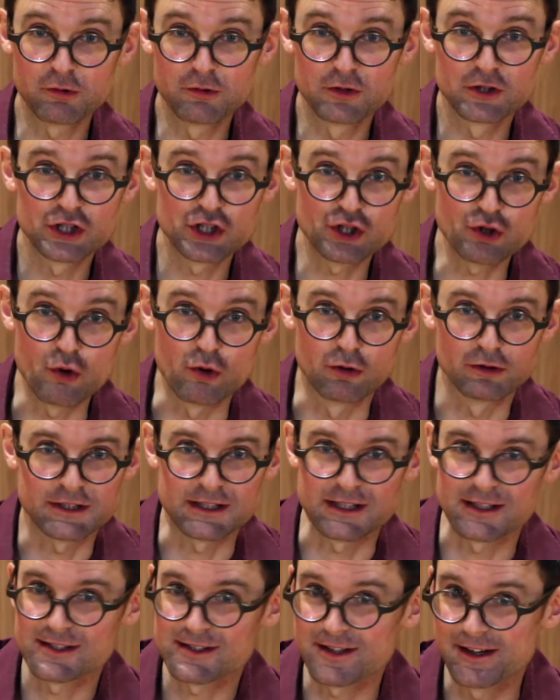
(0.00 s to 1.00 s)
all the short,
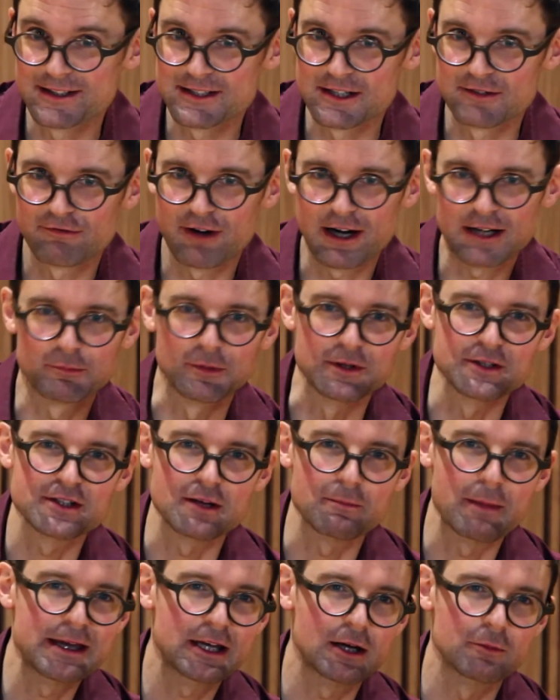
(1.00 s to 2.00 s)
excited fragments
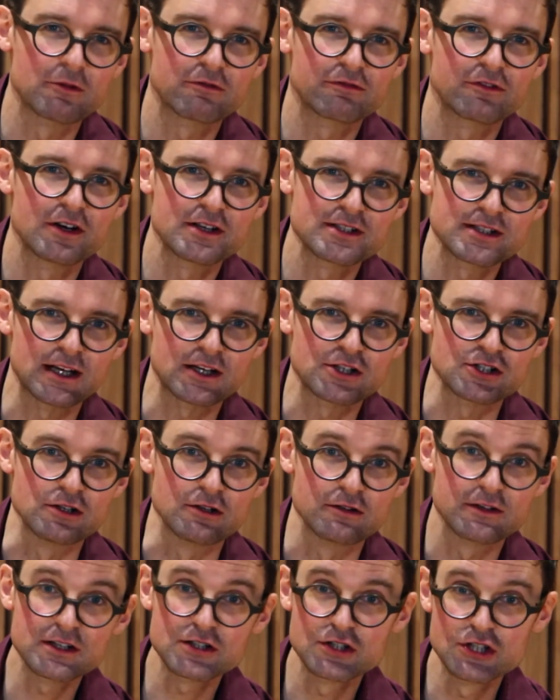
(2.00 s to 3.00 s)
that make up the first
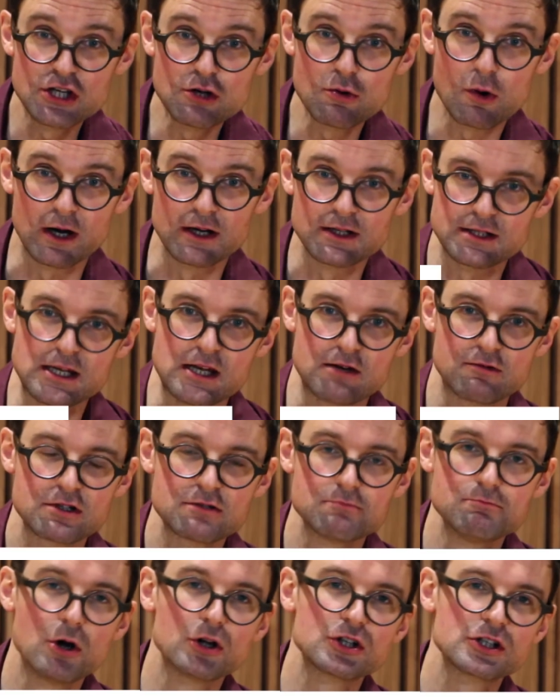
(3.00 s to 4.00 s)
section, this new idea
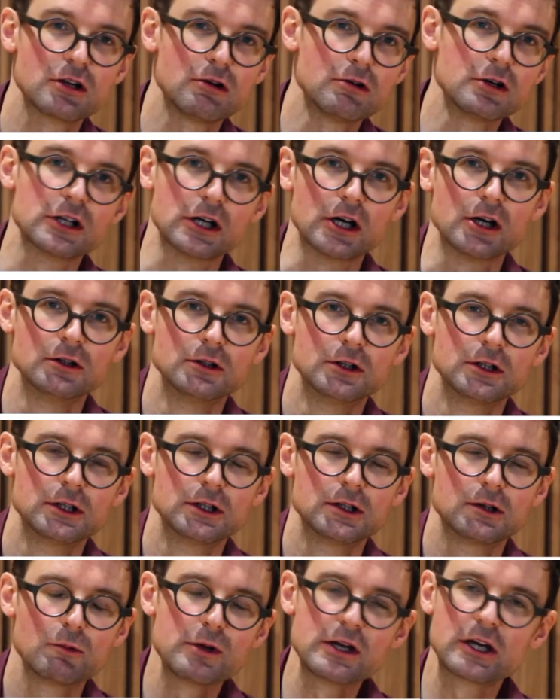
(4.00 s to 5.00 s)
is much longer.
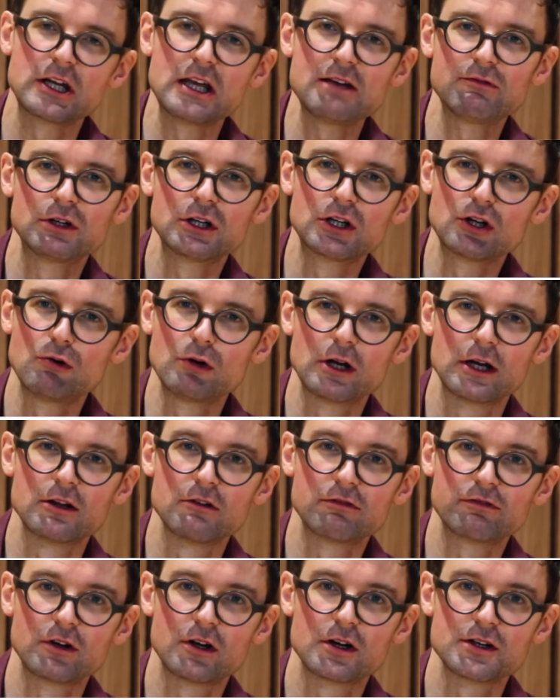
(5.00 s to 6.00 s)
We could even call it
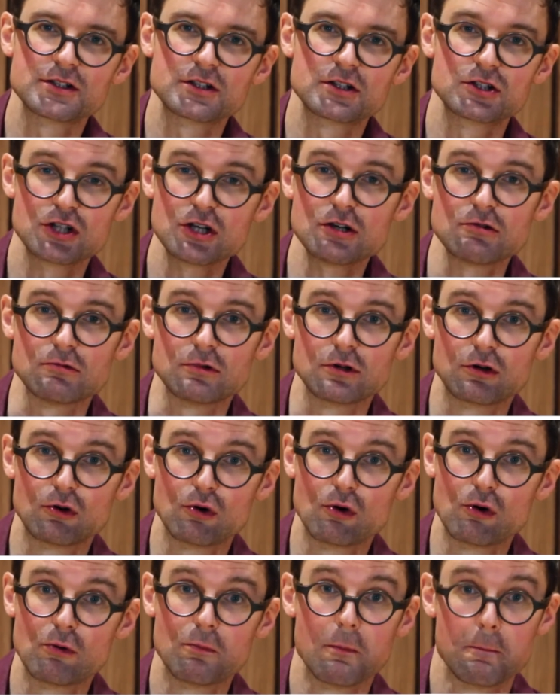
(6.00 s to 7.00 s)
the first tune,
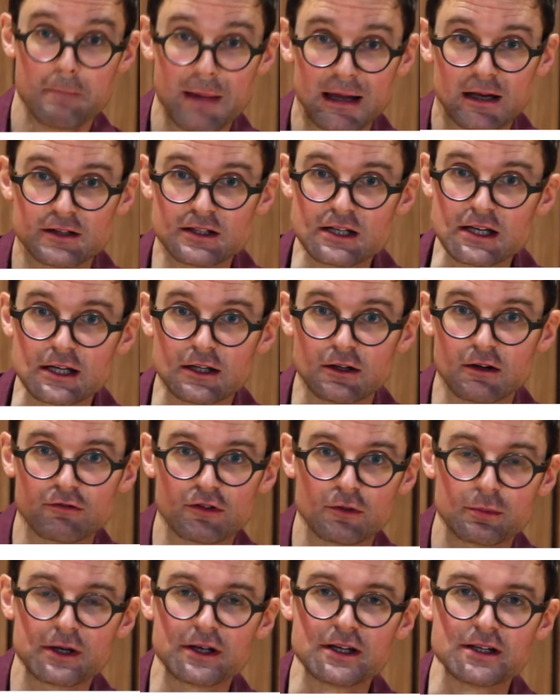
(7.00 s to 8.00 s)
or melody, of
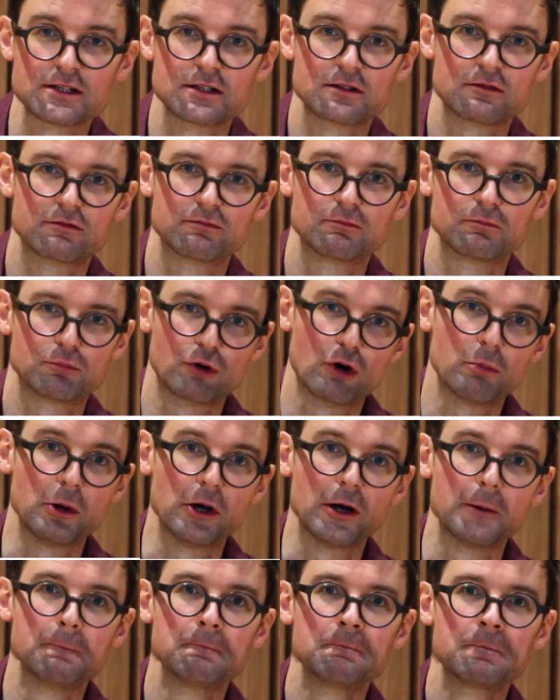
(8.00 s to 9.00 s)
the piece
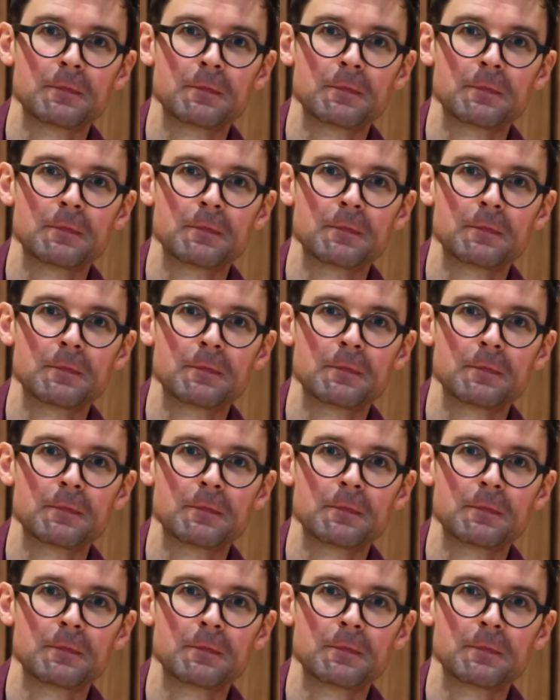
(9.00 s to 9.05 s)
proper.